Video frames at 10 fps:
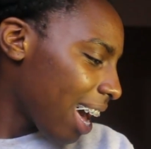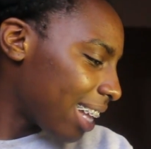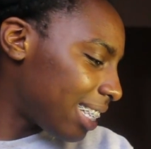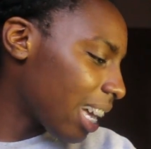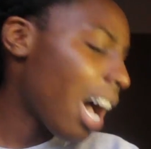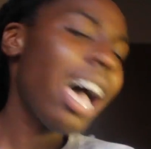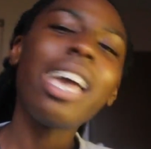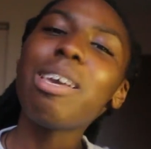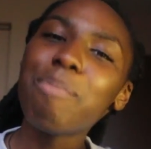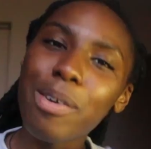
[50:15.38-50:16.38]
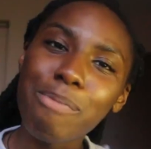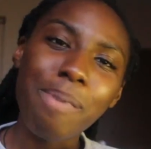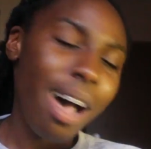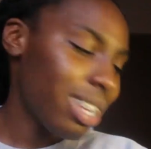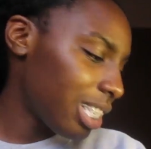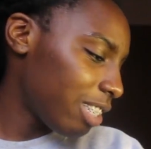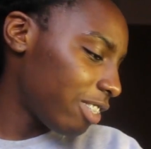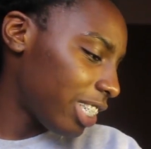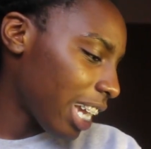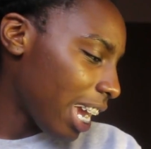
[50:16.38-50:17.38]
A time of
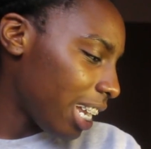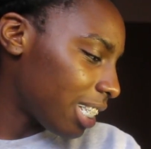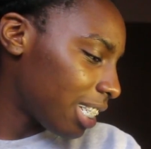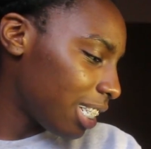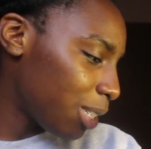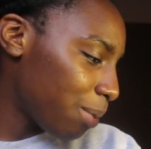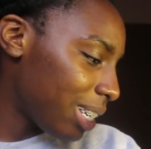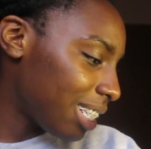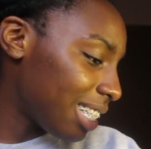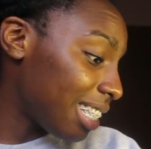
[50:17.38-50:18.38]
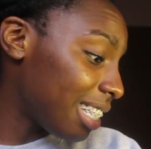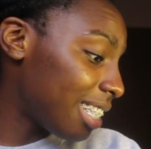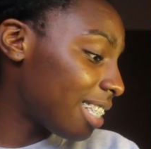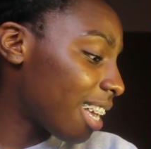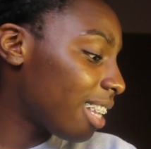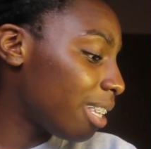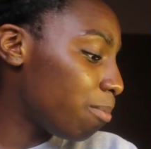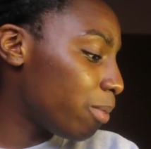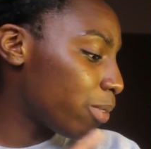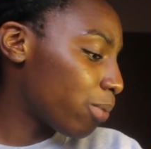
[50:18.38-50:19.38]
positive change. A situation
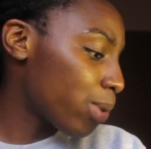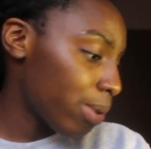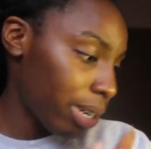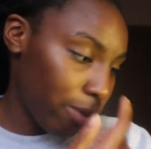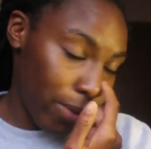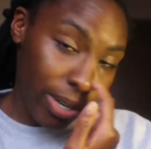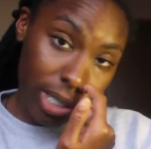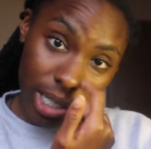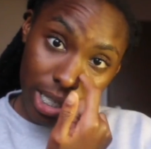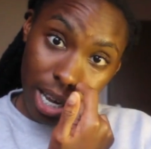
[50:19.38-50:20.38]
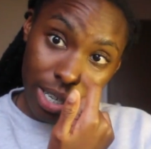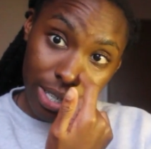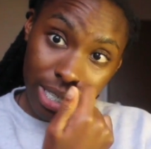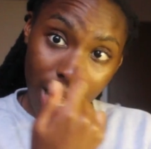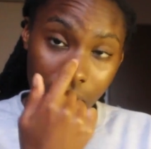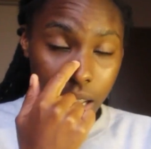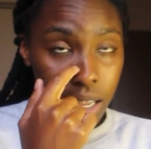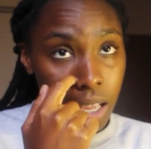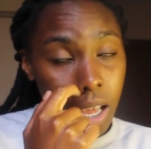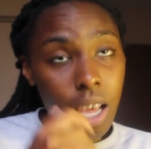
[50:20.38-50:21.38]
suddenly moves forward. Fortune is on your
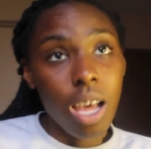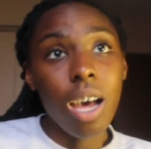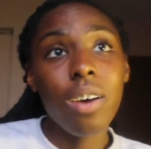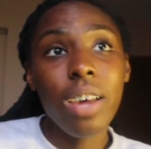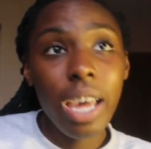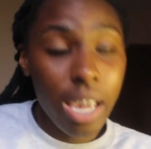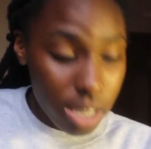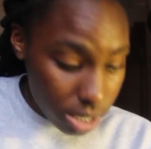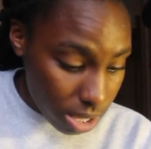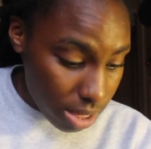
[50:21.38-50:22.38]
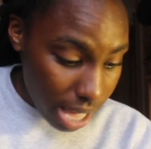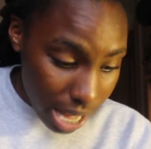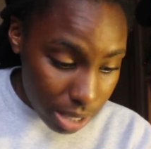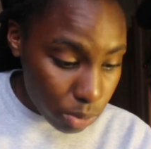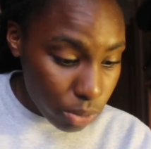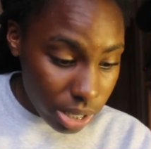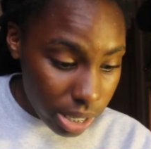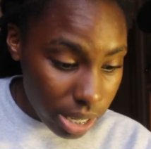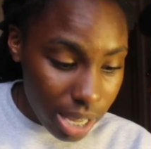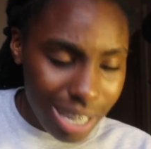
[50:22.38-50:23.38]
side. Okay, so that's really
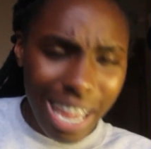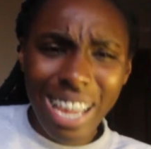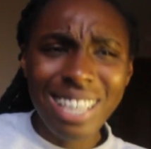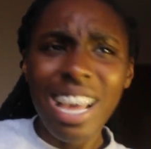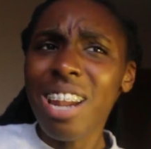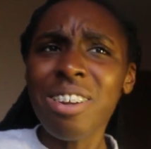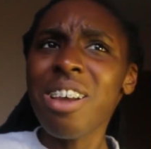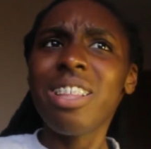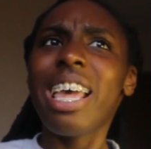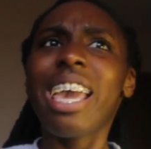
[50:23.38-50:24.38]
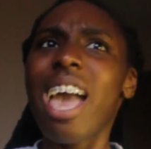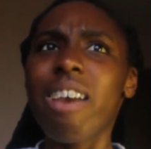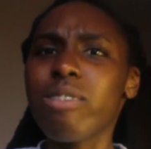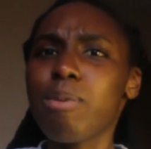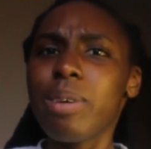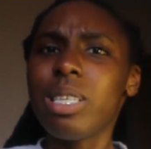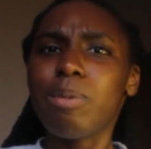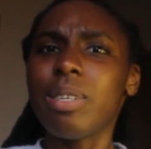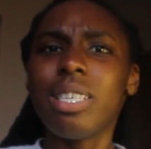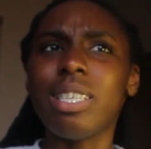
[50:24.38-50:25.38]
good. Like, I don't know, like, everybody's
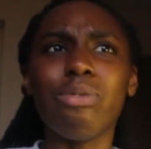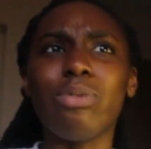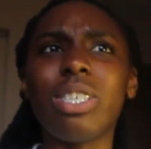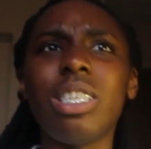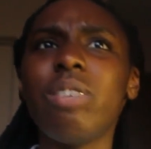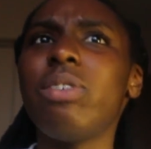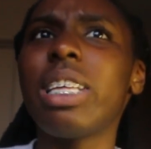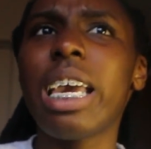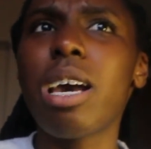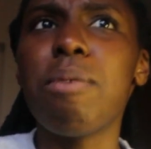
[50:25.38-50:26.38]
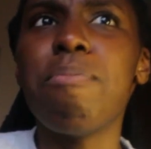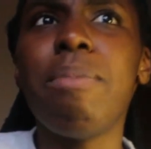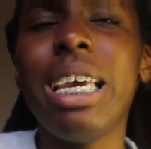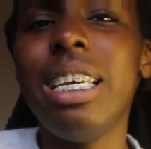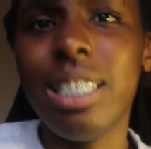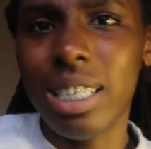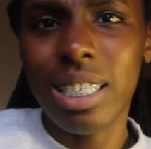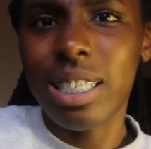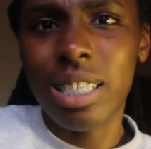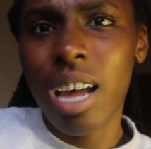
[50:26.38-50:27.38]
been receiving, like,
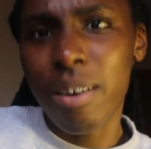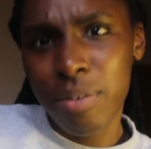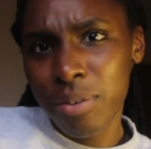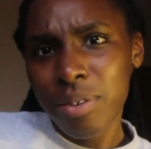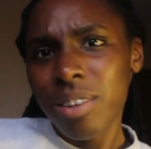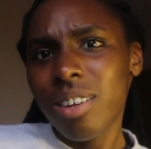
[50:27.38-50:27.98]
amazing stuff